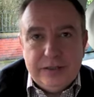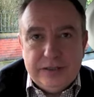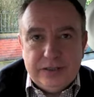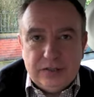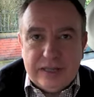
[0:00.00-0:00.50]

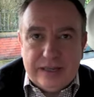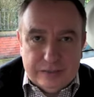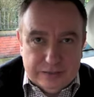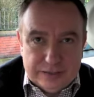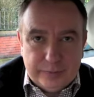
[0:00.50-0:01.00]
So there
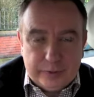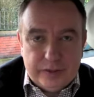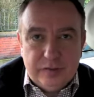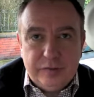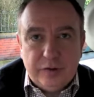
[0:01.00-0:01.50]
you're
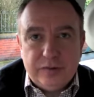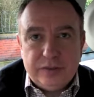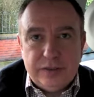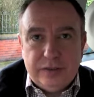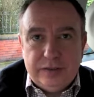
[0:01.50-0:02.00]
spotting a
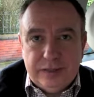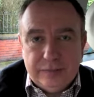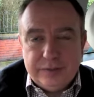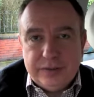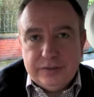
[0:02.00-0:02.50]
fault, you're
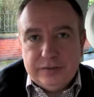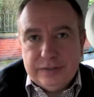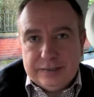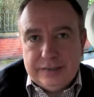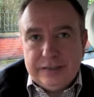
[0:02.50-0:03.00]
able to
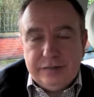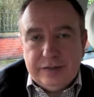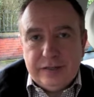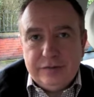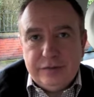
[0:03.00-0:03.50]
identify
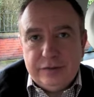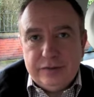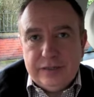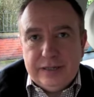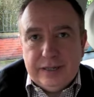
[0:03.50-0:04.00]
that fault,
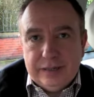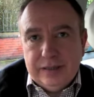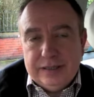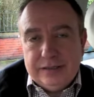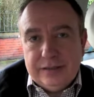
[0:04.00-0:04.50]

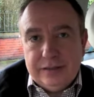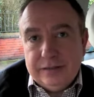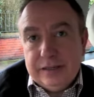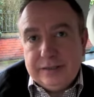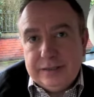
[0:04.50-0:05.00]
analyse it and
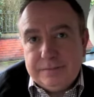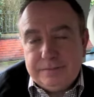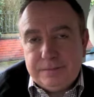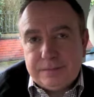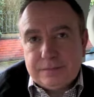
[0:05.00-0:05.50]
correct it.
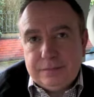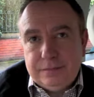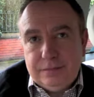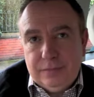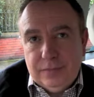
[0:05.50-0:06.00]

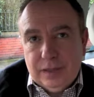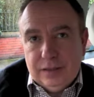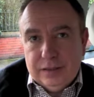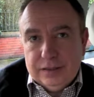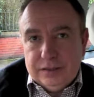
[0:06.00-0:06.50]

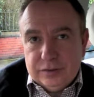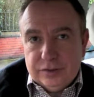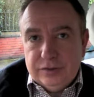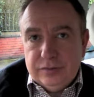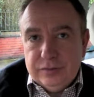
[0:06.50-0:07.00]
So
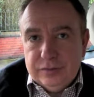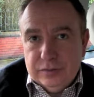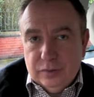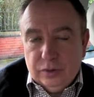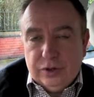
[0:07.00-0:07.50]
do
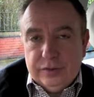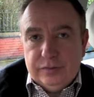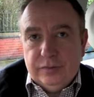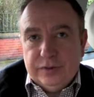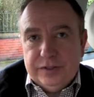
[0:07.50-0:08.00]
look at
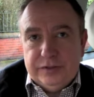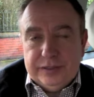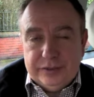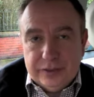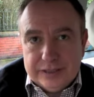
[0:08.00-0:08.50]
what they're
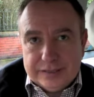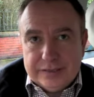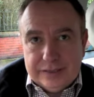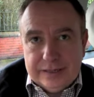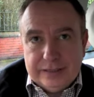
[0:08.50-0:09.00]
doing, do listen
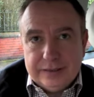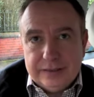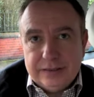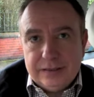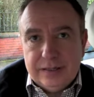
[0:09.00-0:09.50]
to the
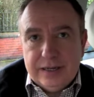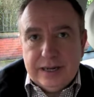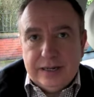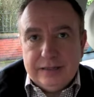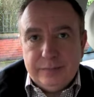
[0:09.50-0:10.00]
answers
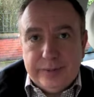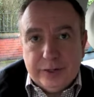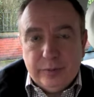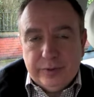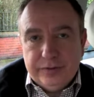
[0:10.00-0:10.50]
and
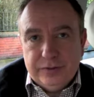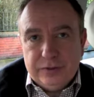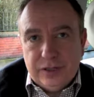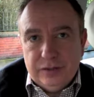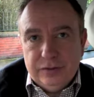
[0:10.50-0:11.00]
pick up on
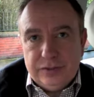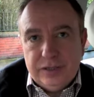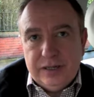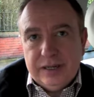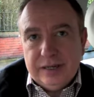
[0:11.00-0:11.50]
those clues
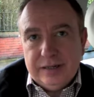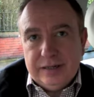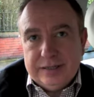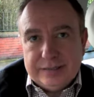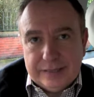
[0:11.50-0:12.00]

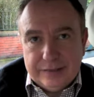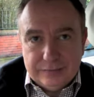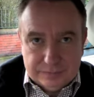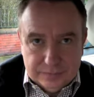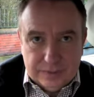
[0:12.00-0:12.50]
and take them